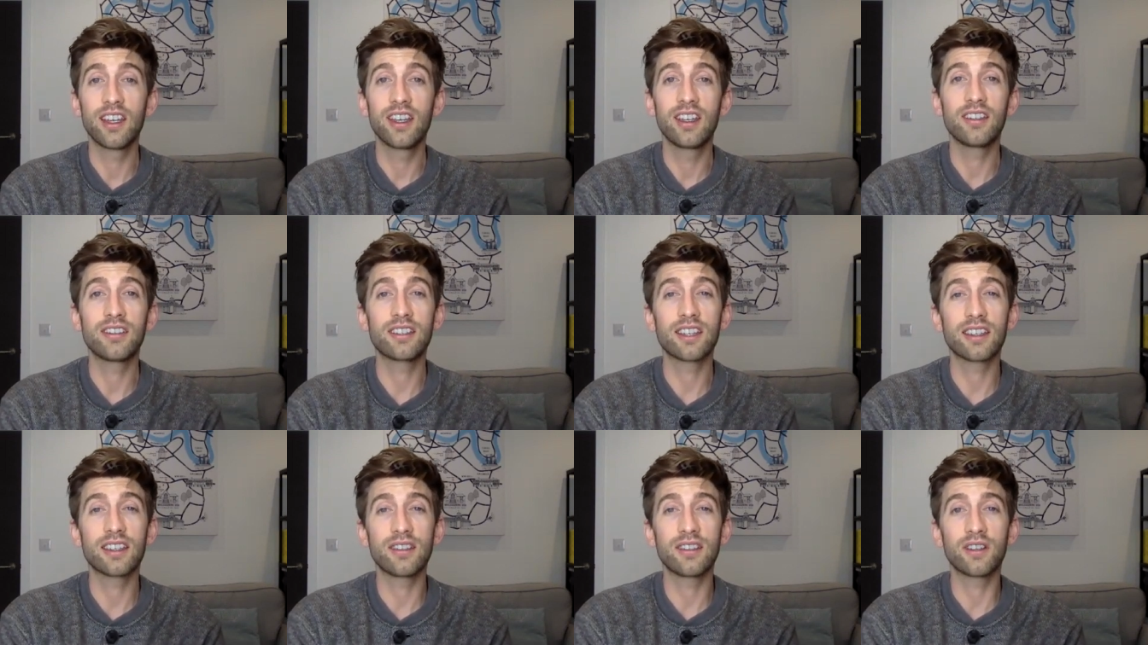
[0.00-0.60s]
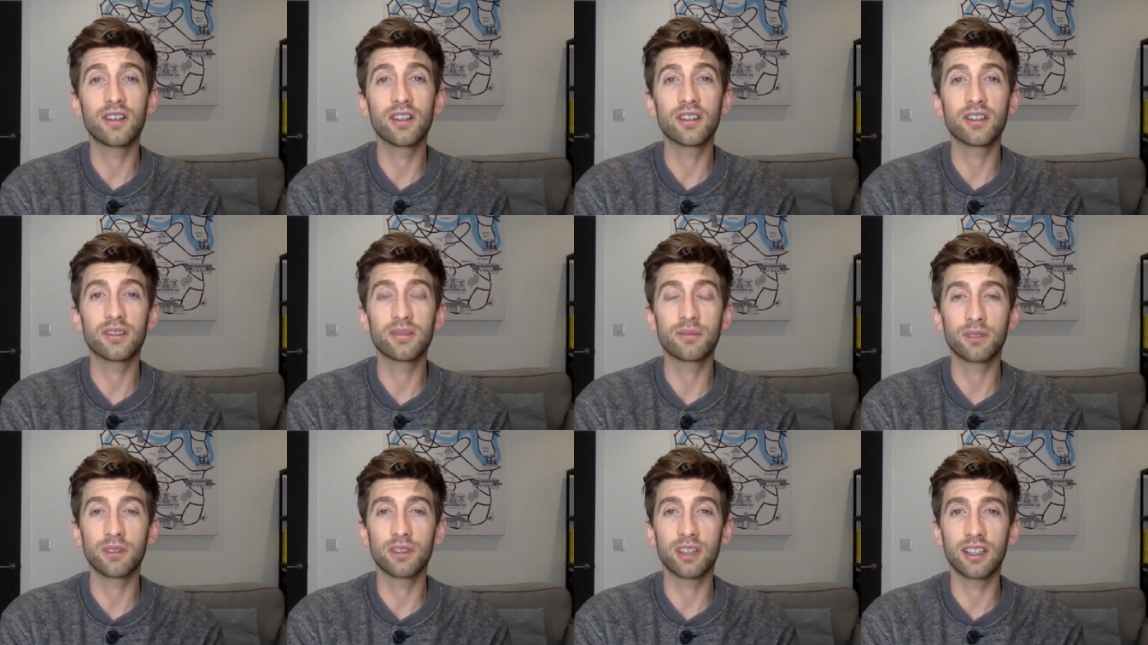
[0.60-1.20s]
You said you've got
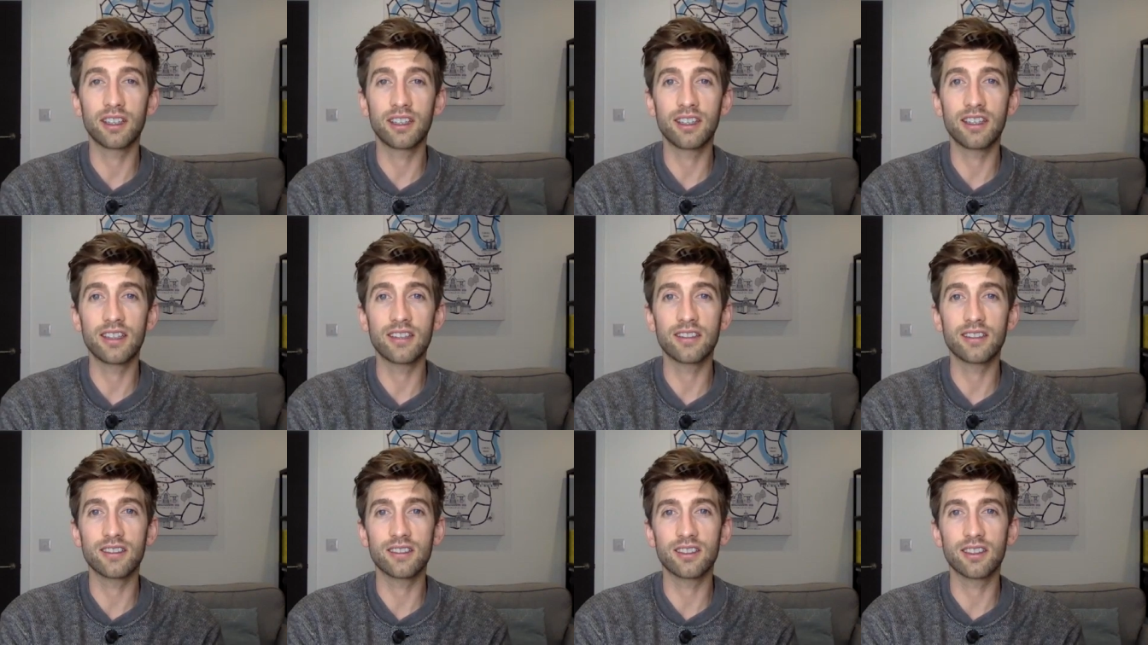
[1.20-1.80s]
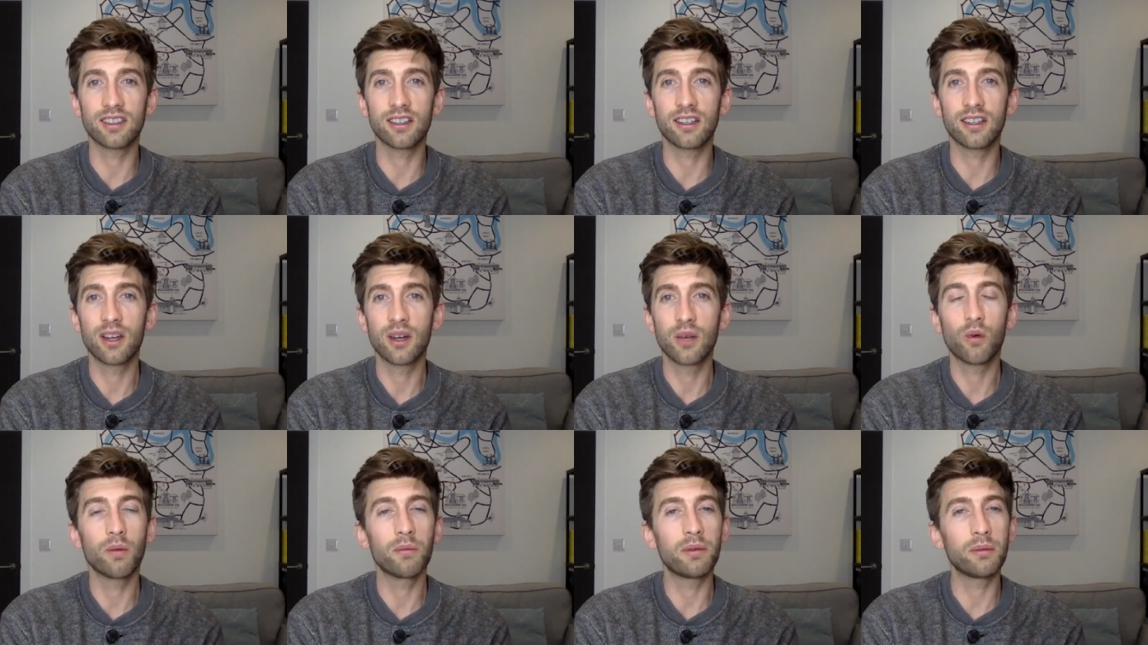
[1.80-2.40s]
some good ideas as to
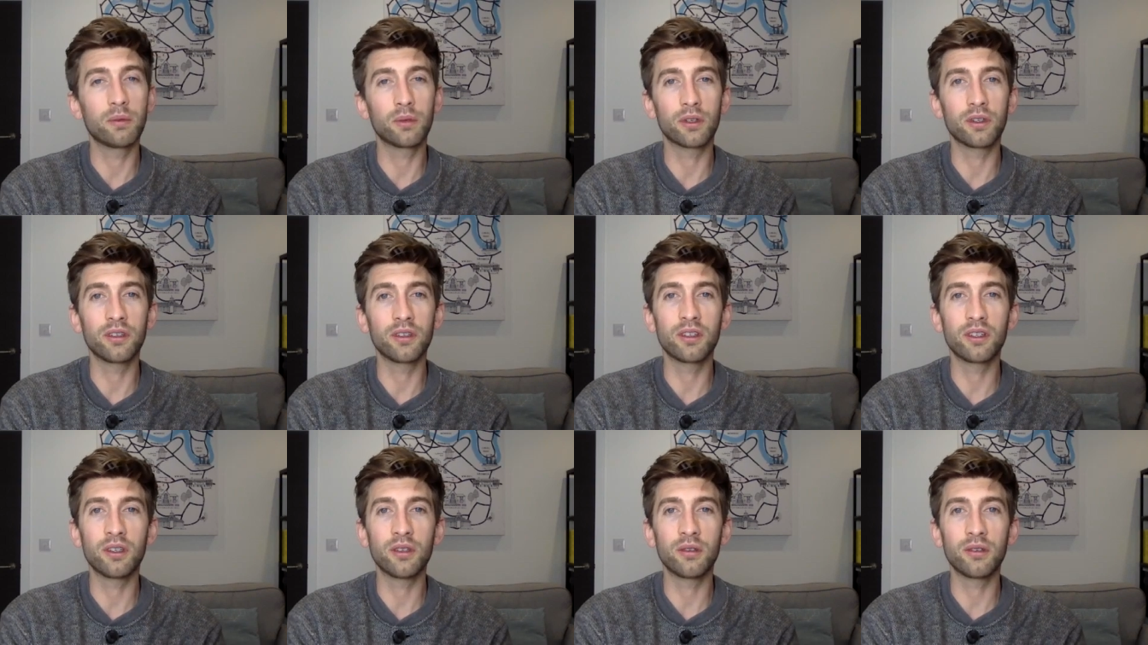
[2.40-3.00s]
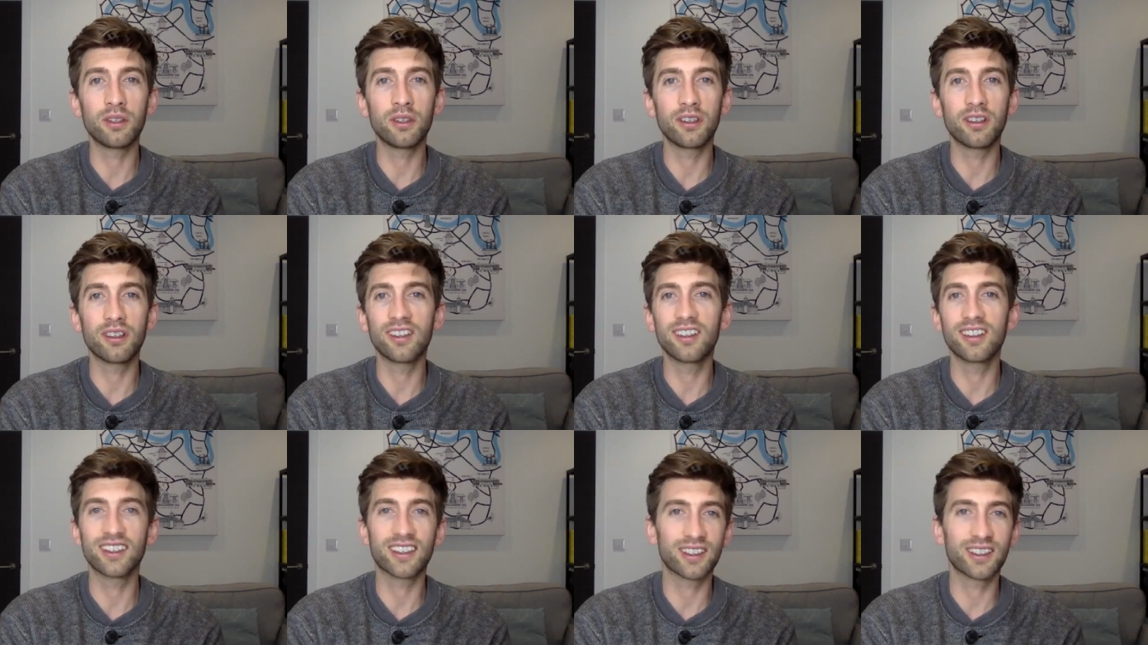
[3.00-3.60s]
what people can do and
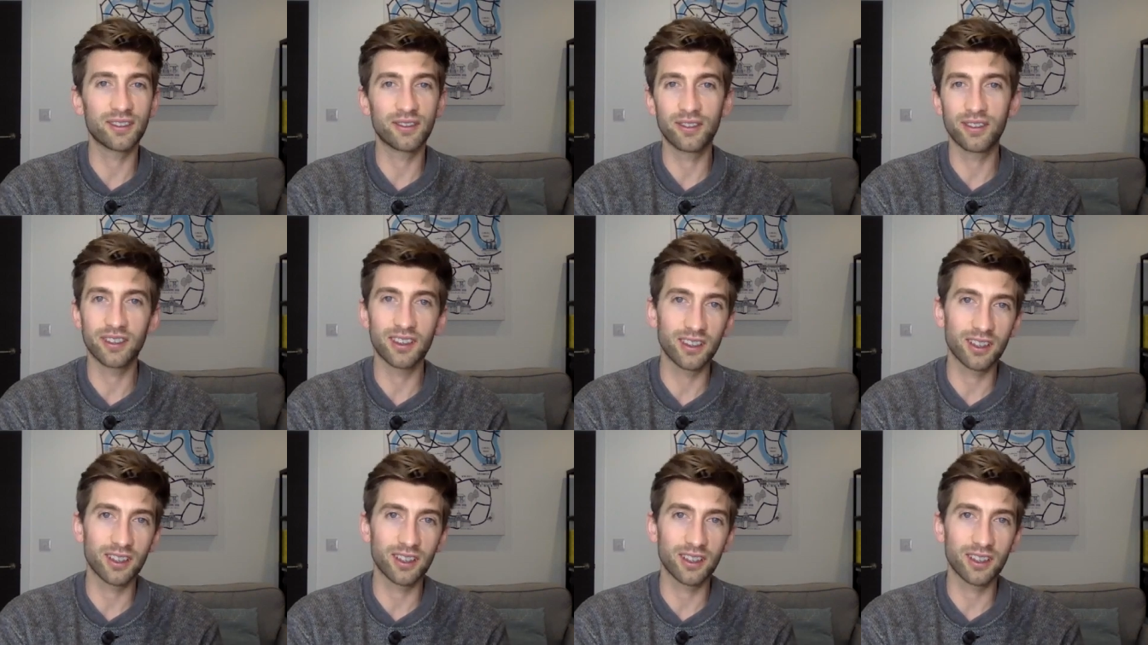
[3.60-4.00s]
kind of